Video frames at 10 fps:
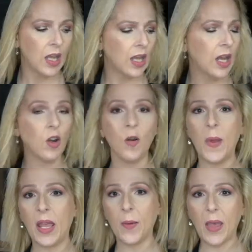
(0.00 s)
in her
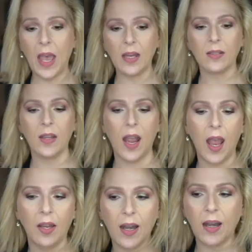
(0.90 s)
makeup case
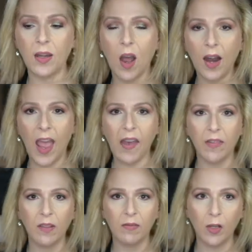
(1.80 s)
and not have
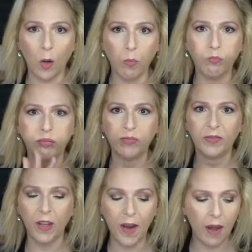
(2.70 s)
it, you know,
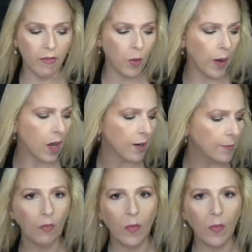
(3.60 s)
poof, everywhere,